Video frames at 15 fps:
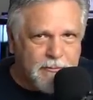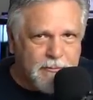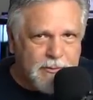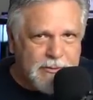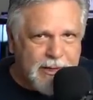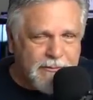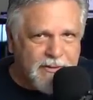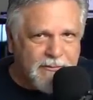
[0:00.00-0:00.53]

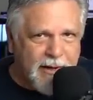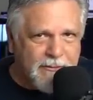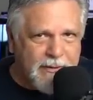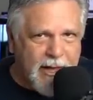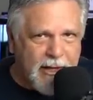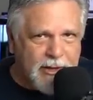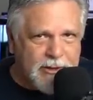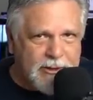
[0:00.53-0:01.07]

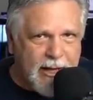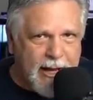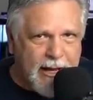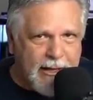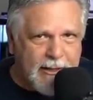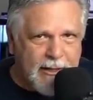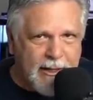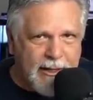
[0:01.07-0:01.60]
75-gallon
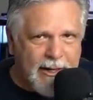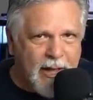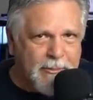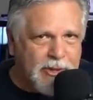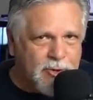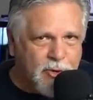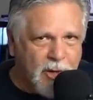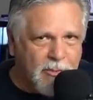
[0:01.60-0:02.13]
tank, and I'm
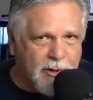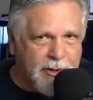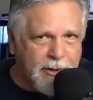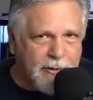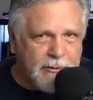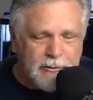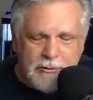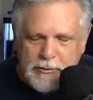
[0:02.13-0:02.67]
in trouble
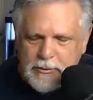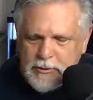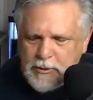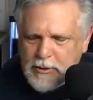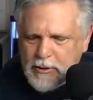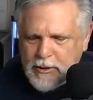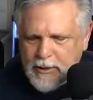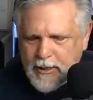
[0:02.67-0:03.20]
here.
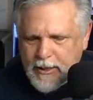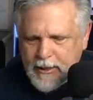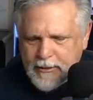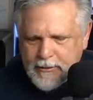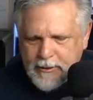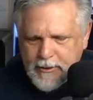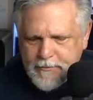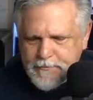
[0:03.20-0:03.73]

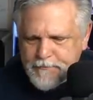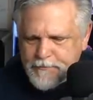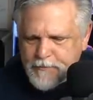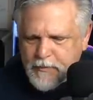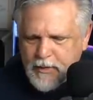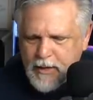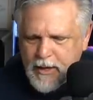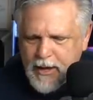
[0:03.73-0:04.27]
And
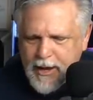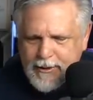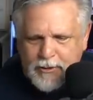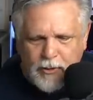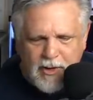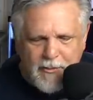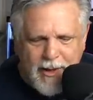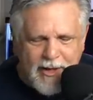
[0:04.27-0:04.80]
I can
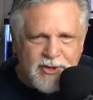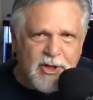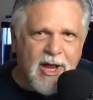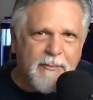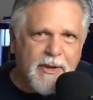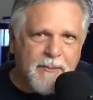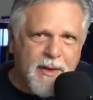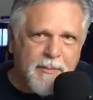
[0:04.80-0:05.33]
only imagine
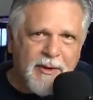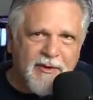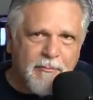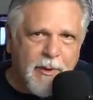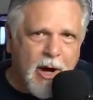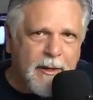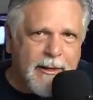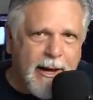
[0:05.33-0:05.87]
how many people have
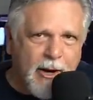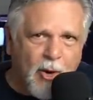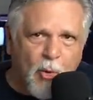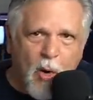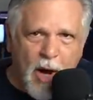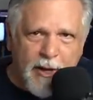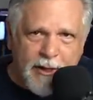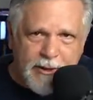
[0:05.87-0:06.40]
bought
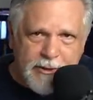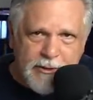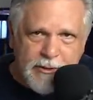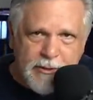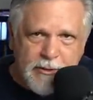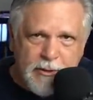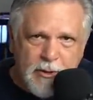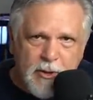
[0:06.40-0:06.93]
arowanas
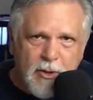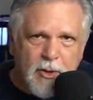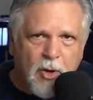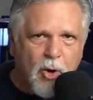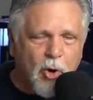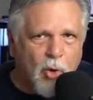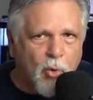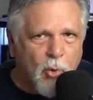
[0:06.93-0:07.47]

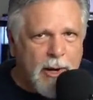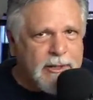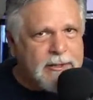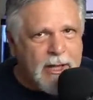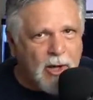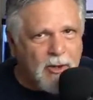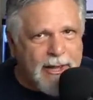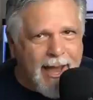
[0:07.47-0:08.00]
or
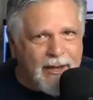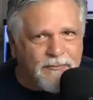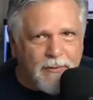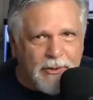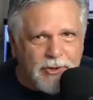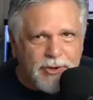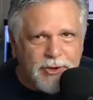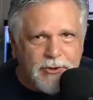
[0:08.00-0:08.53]
red-tailed
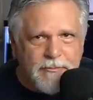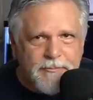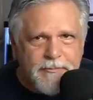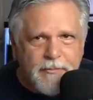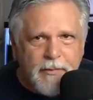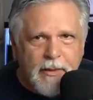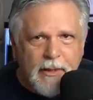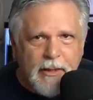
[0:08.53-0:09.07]
catfish,
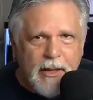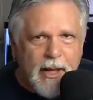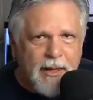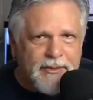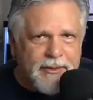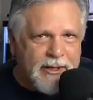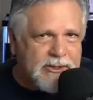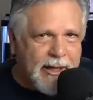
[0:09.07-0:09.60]

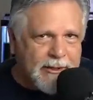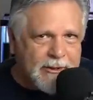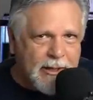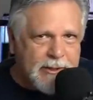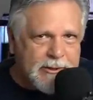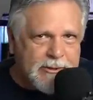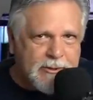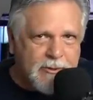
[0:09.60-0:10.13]
things like
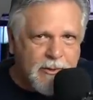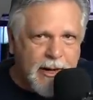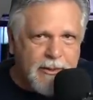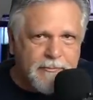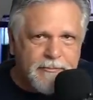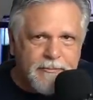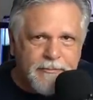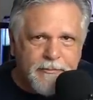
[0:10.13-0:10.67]
this, right?
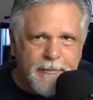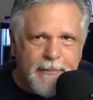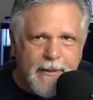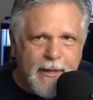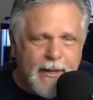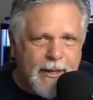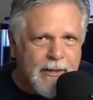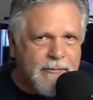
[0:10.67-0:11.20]

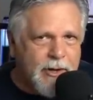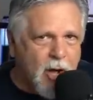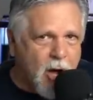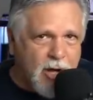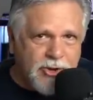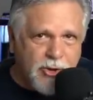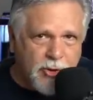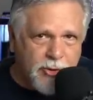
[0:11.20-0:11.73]
Even
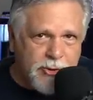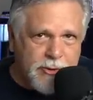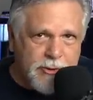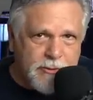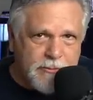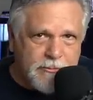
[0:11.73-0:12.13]
Oscars,